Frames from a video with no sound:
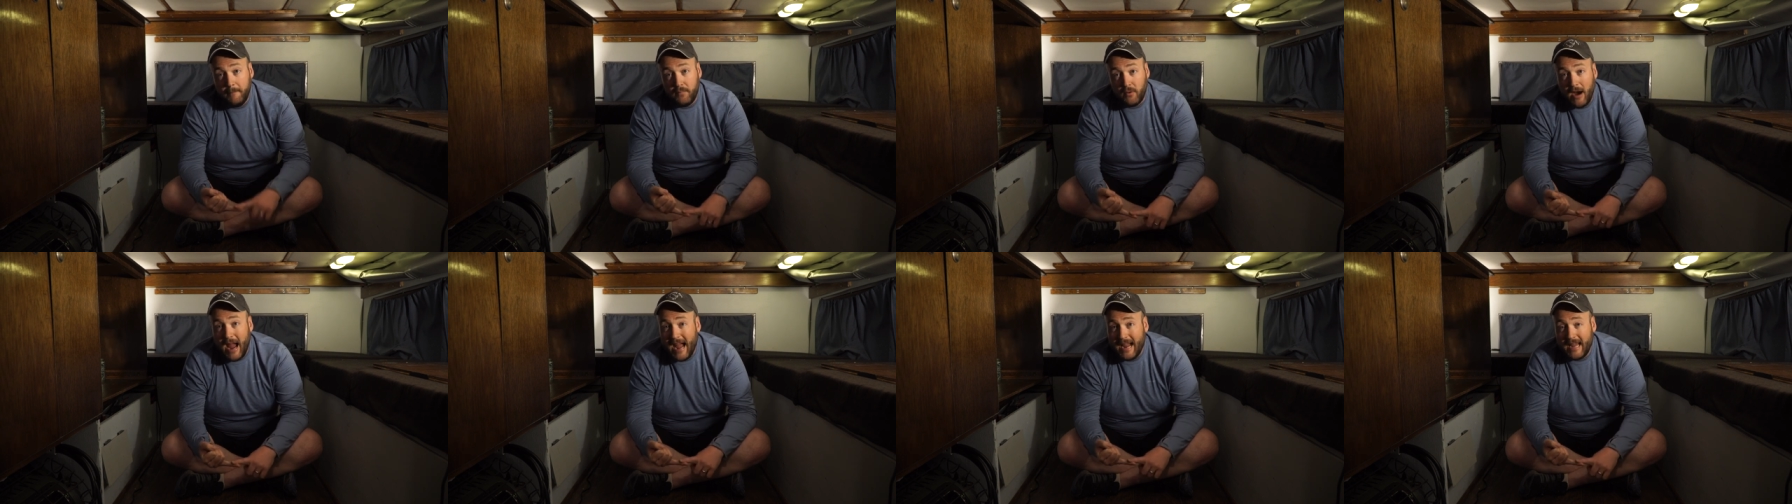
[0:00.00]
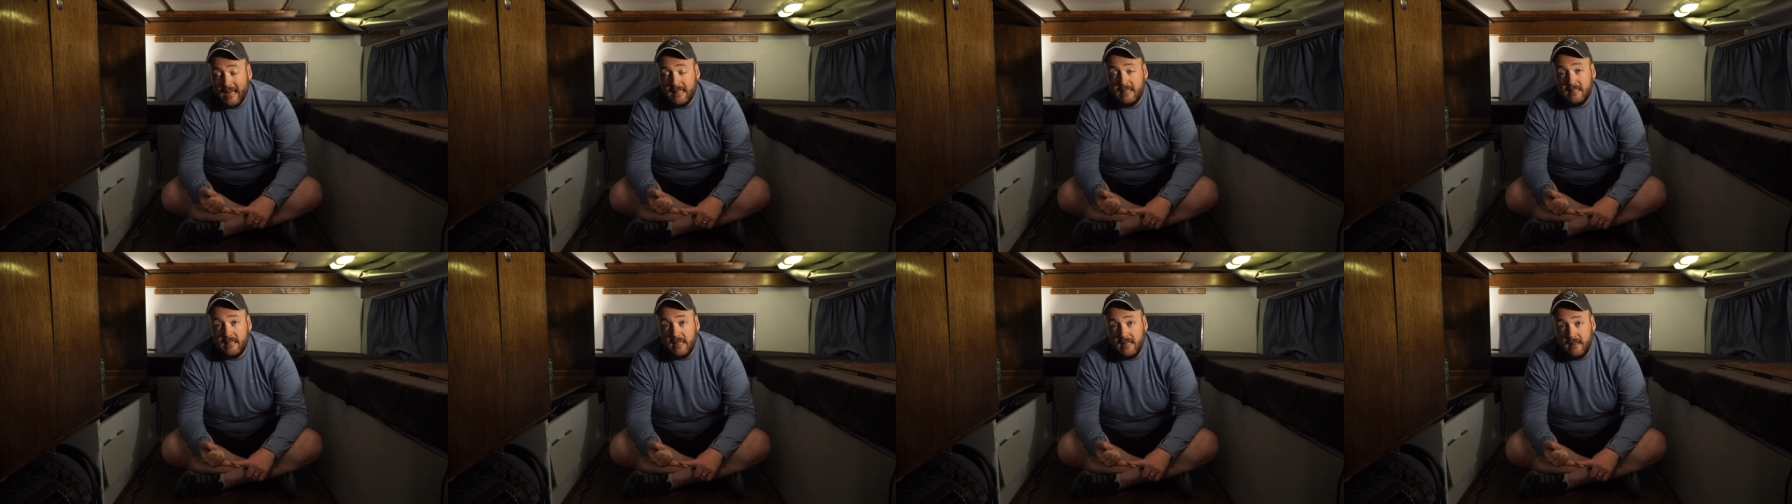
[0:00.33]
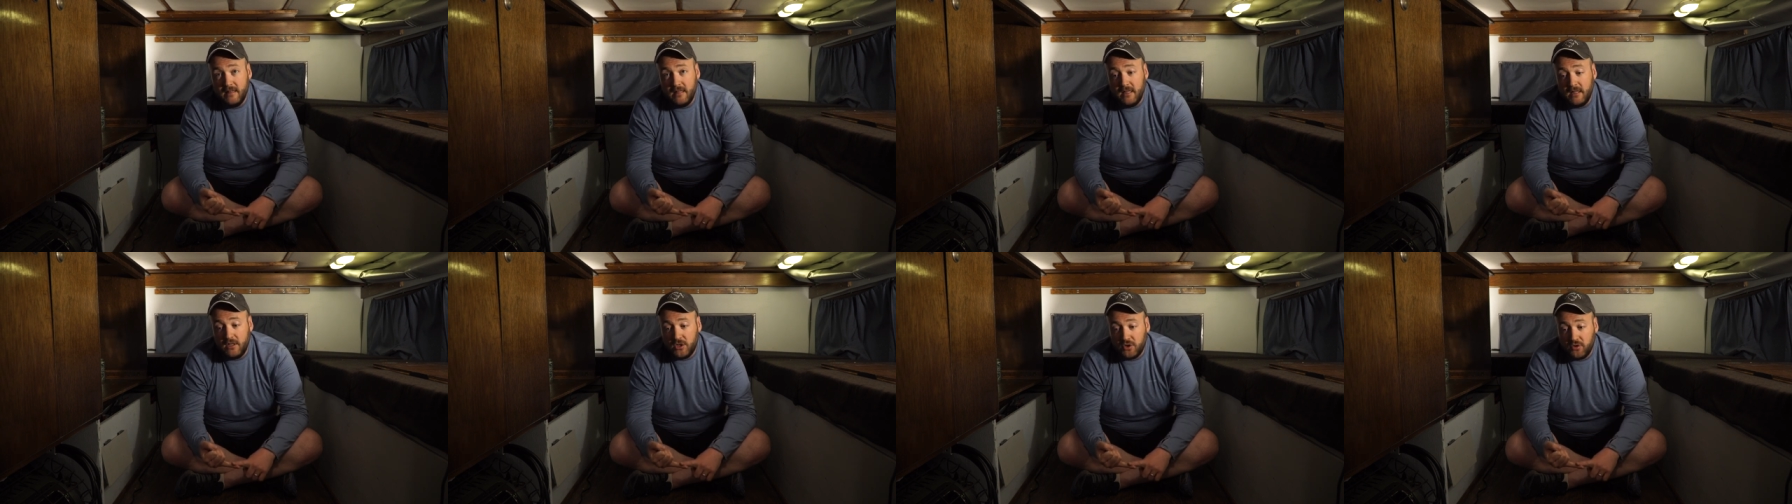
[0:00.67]
brackets
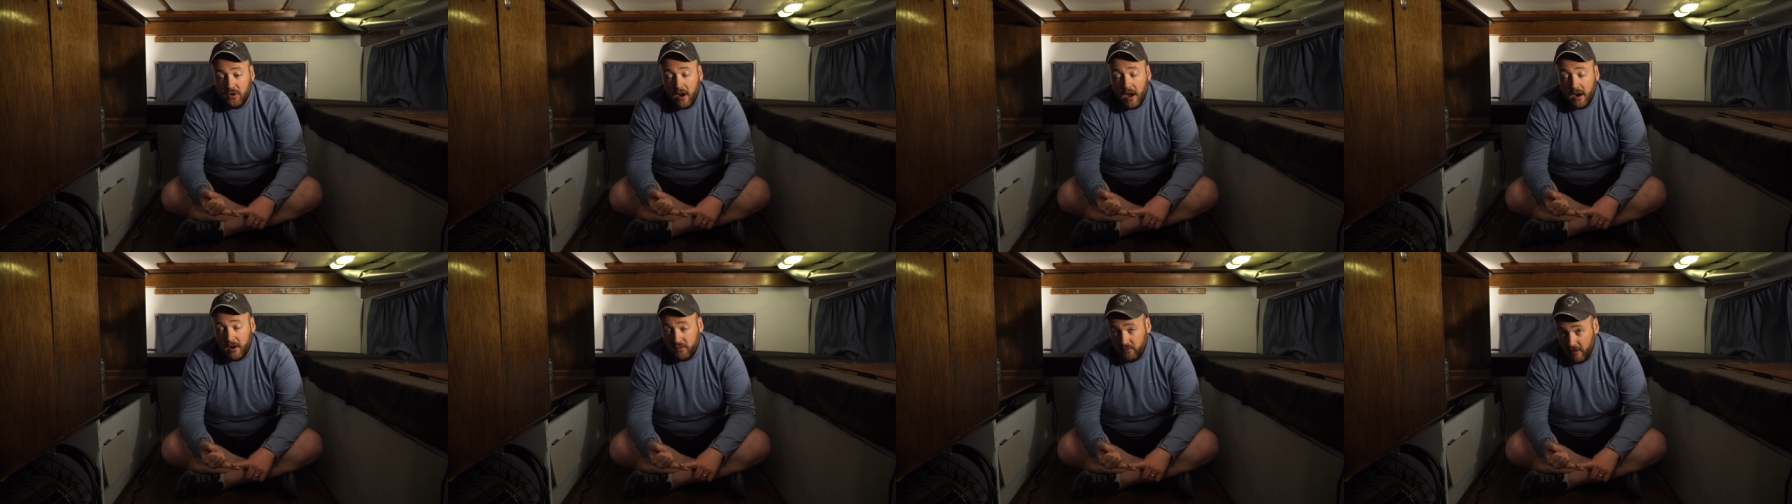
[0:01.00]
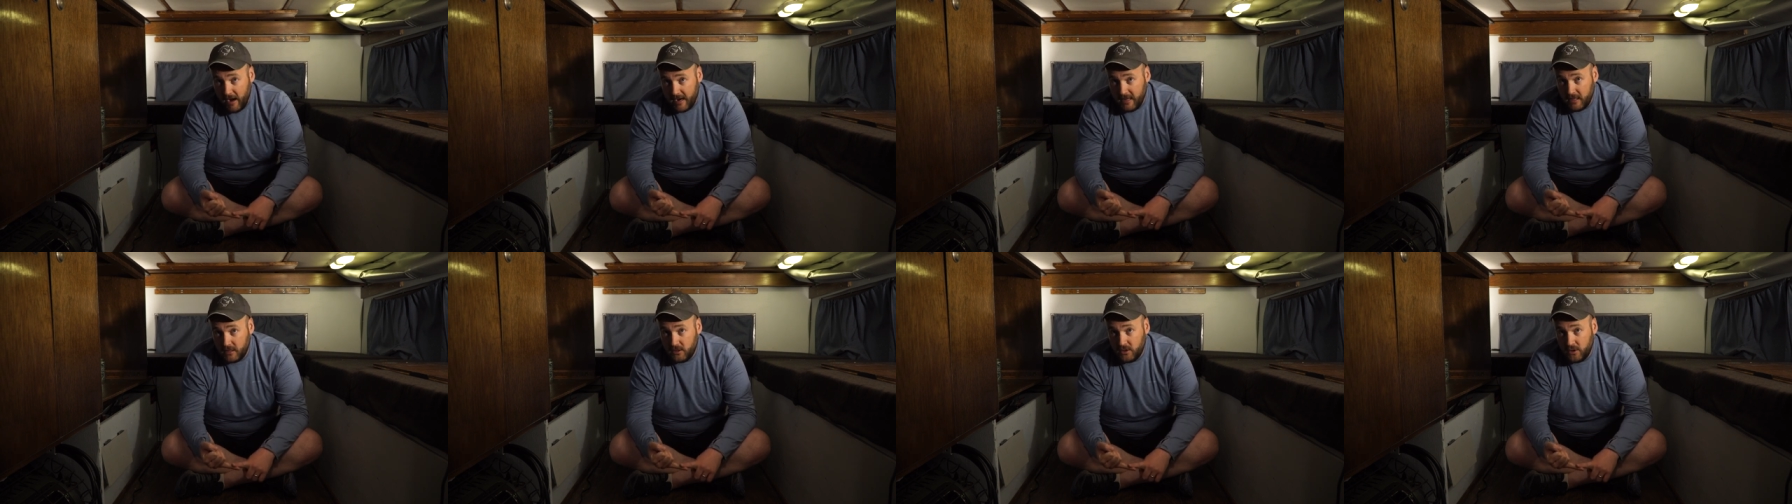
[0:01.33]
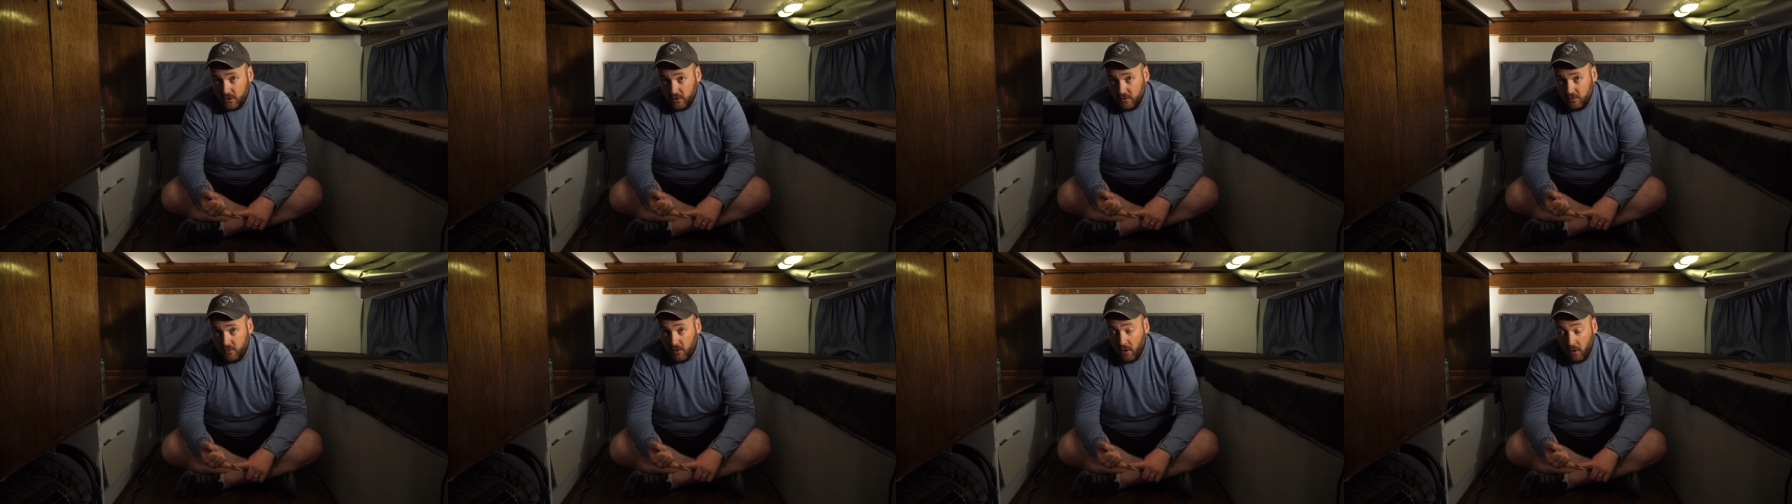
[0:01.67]
in the truck ready
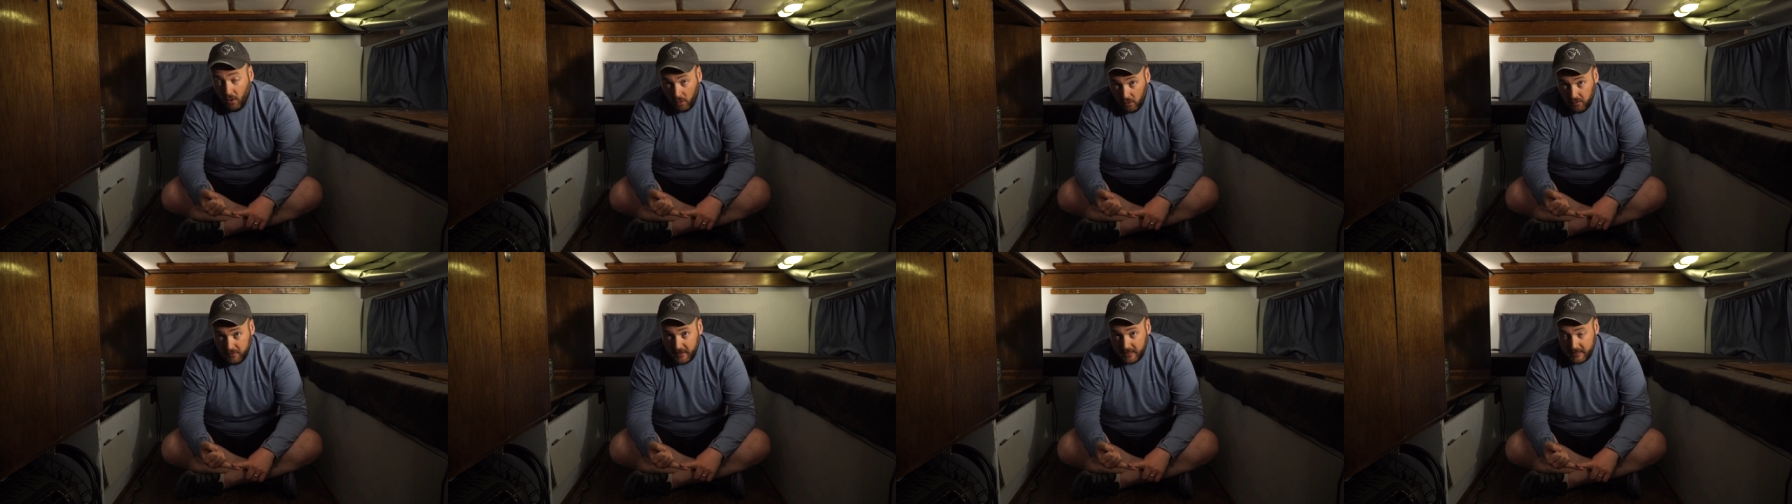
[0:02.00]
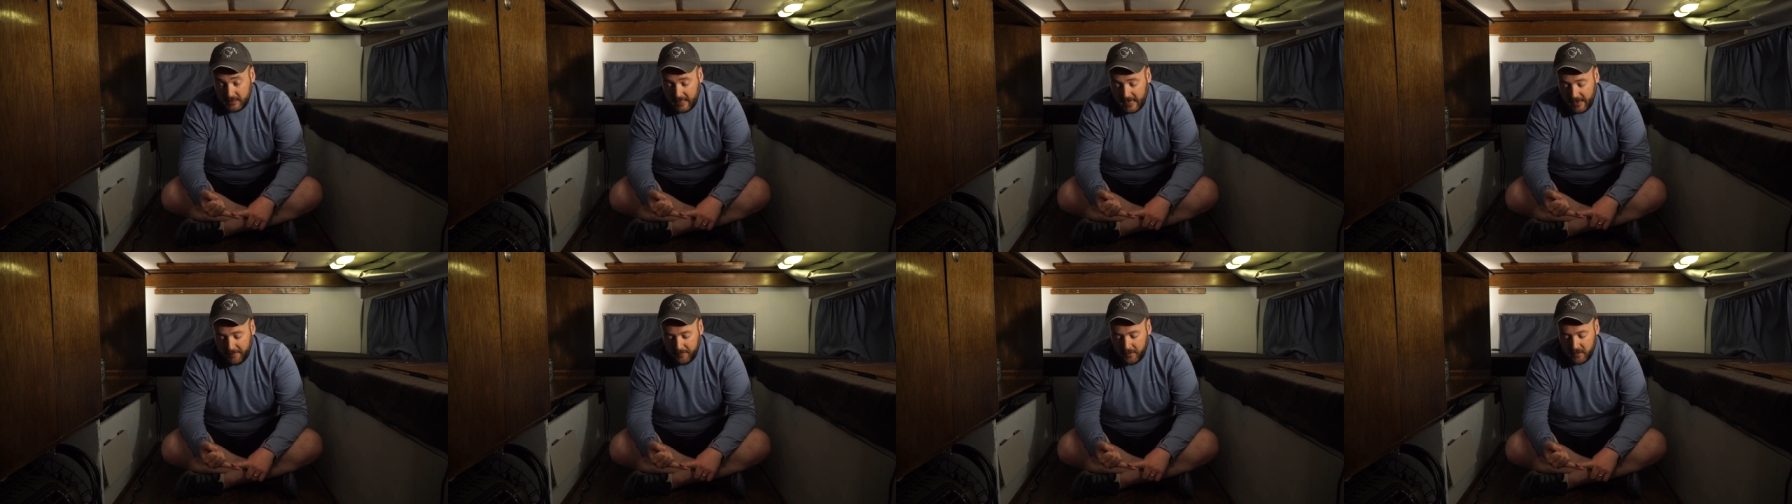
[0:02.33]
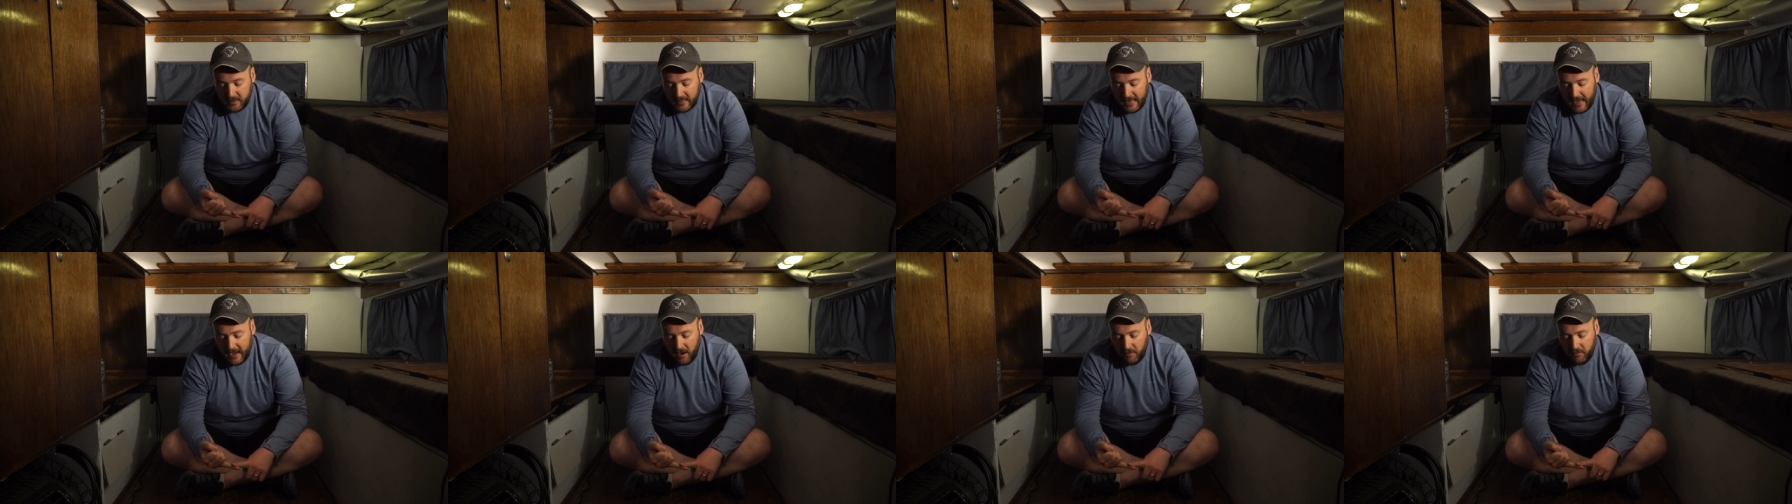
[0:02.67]
to hold this camper
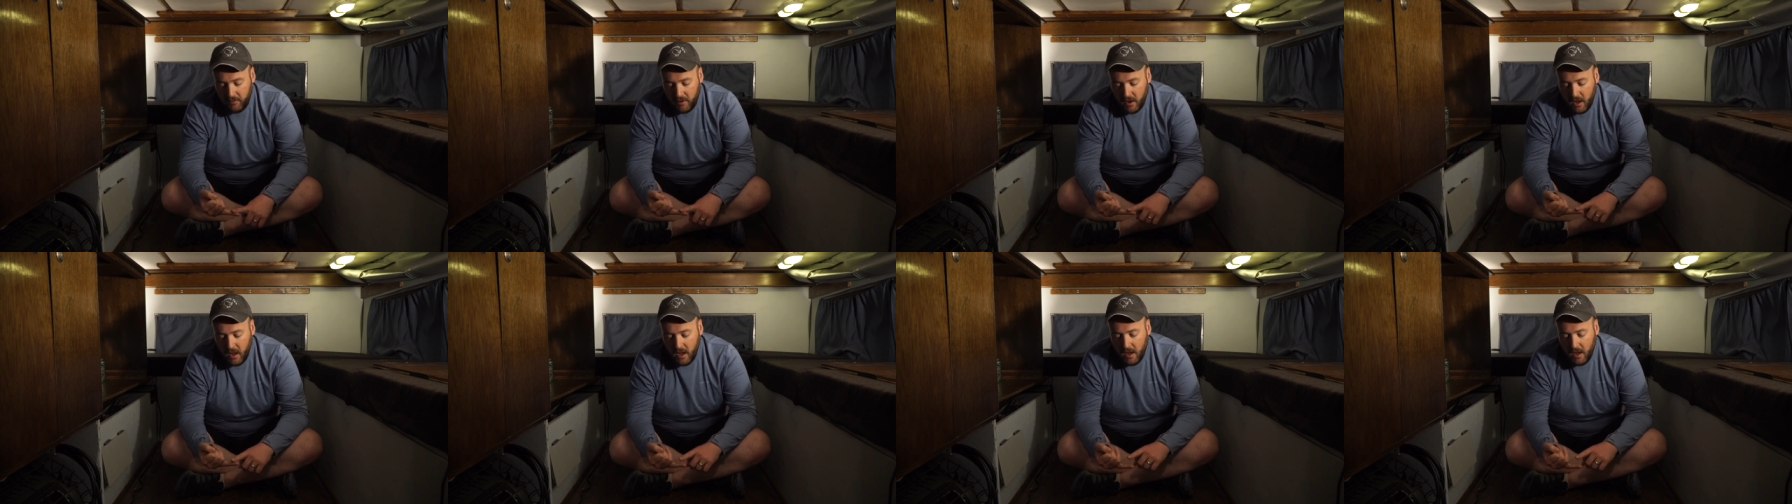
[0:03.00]
down,